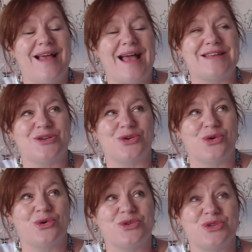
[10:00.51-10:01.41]
and to
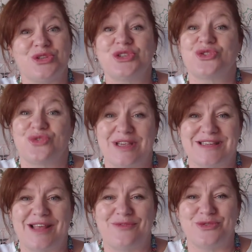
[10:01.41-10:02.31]
cause the
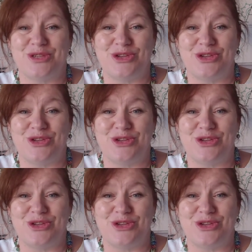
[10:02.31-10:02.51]
stress levels in